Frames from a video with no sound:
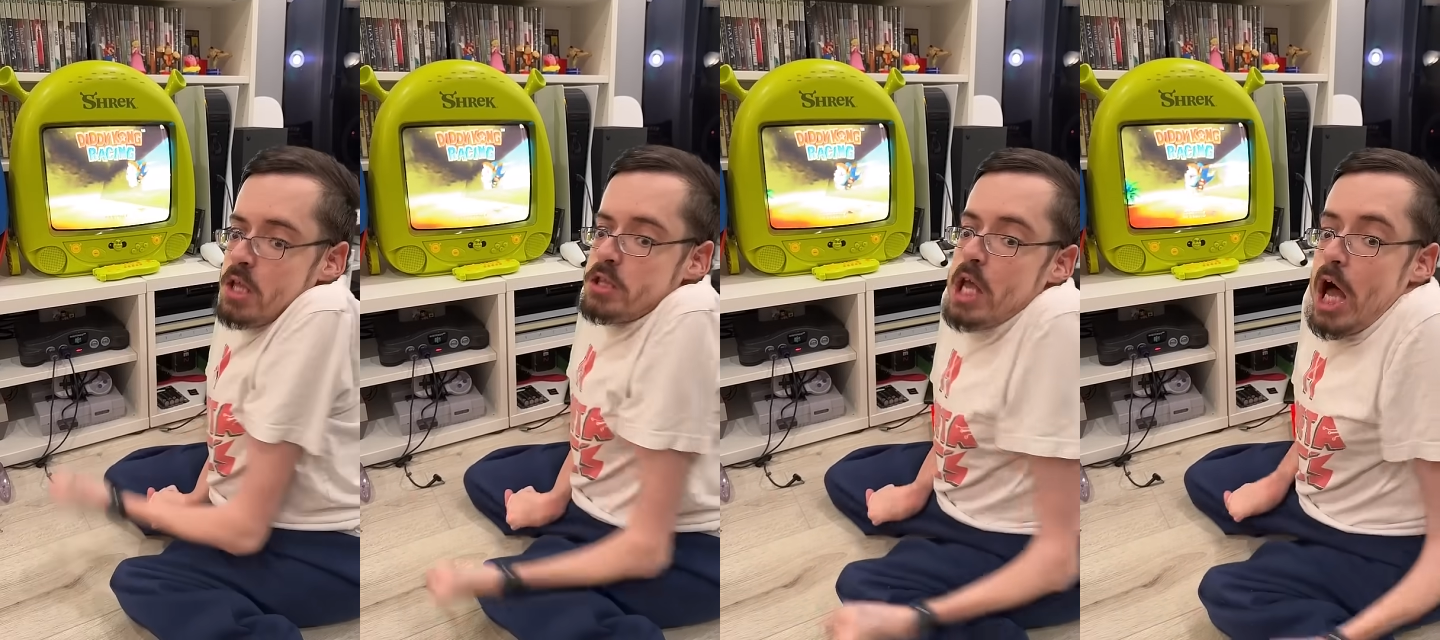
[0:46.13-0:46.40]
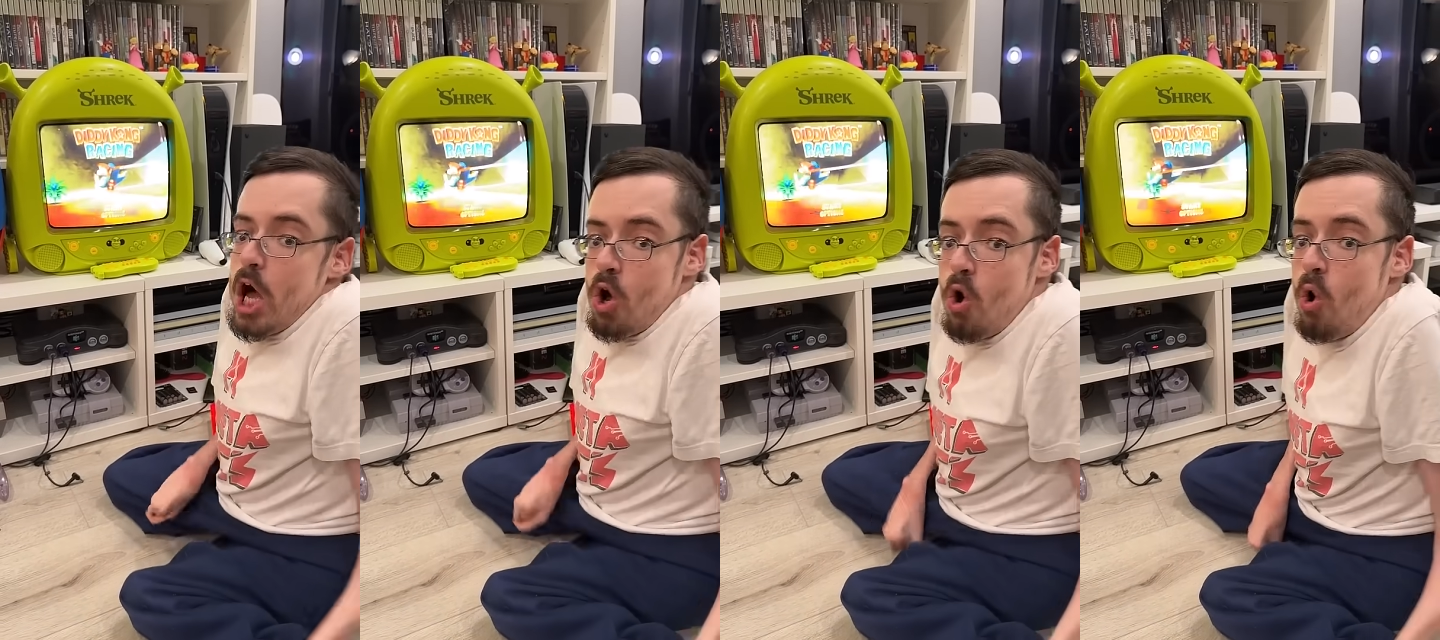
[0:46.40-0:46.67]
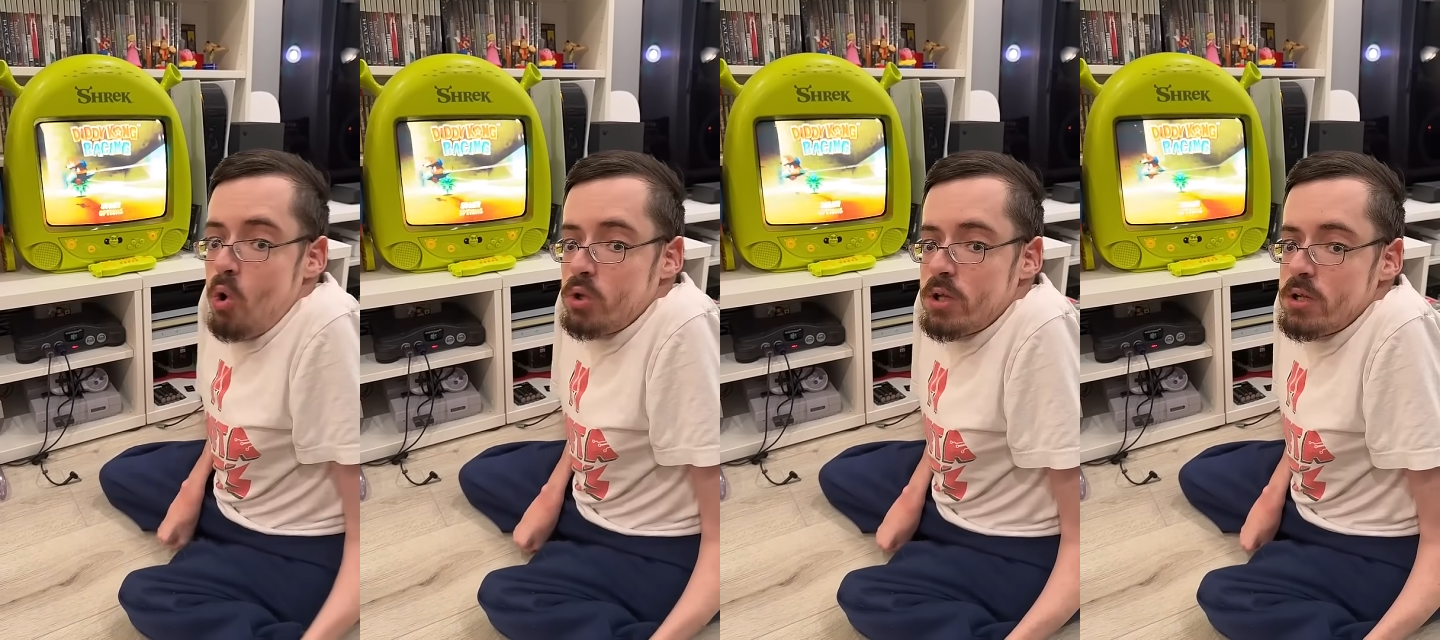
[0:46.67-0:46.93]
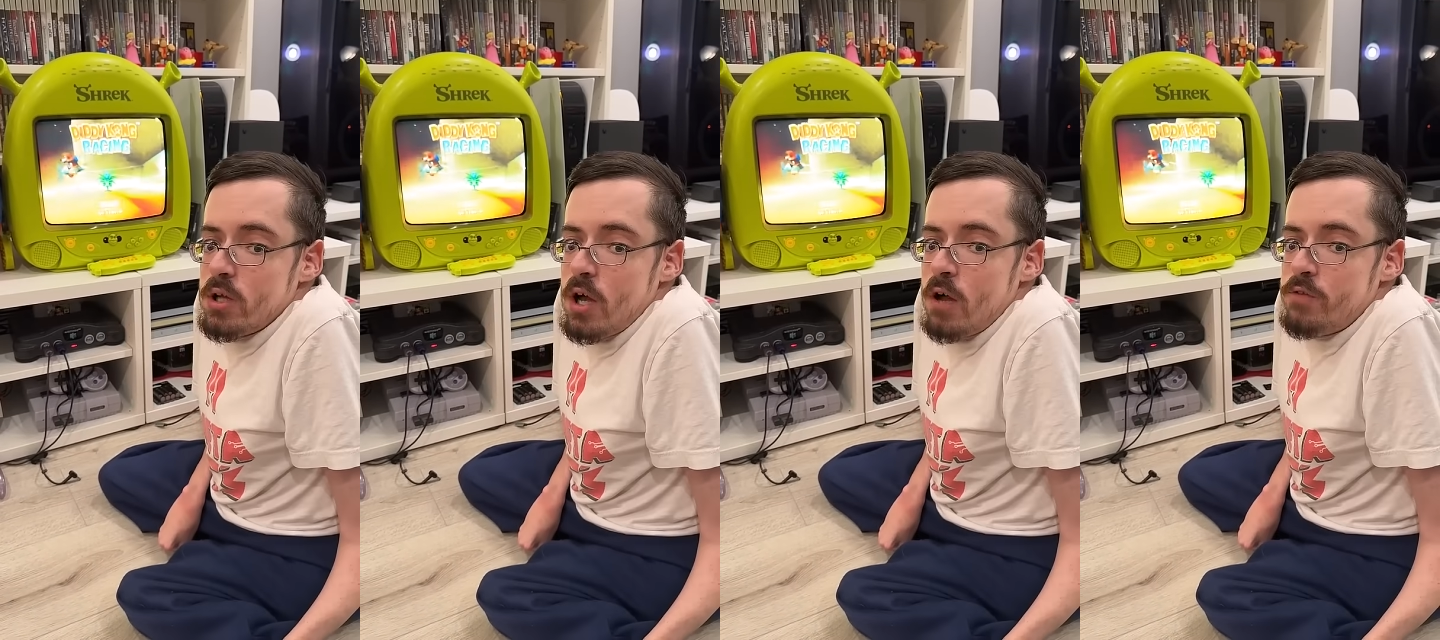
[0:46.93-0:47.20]
not old
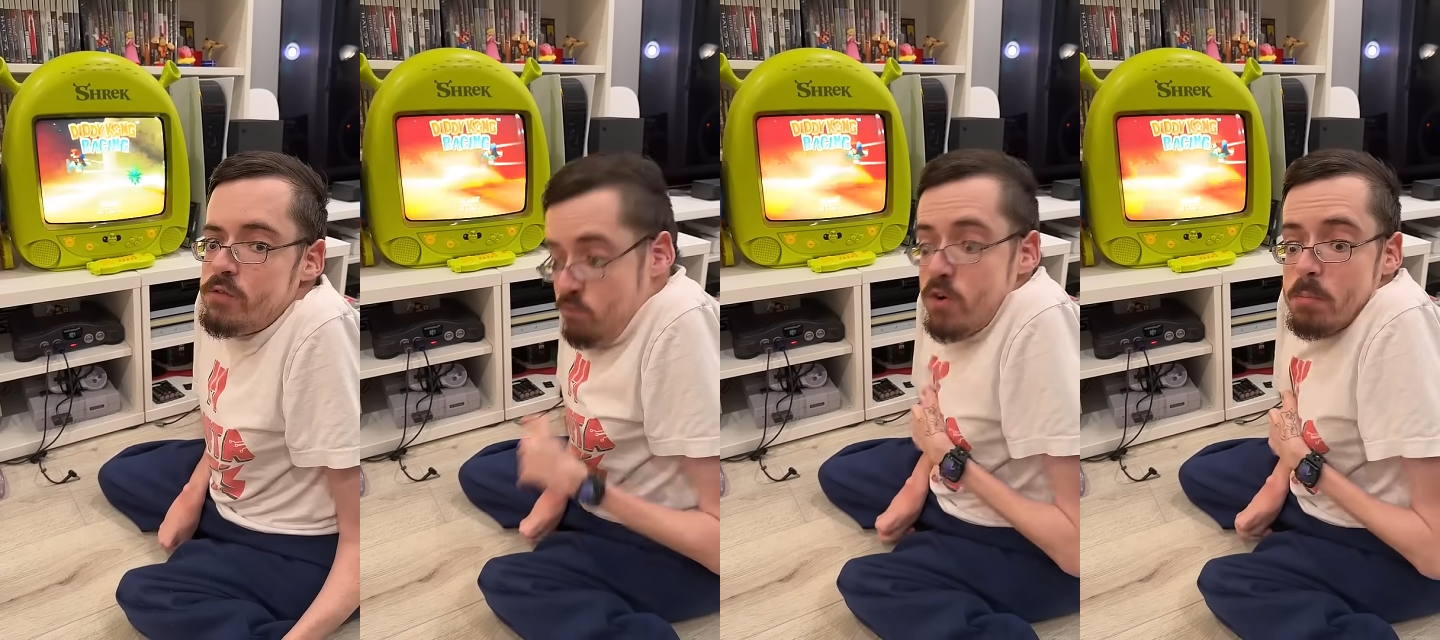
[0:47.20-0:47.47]
enough for my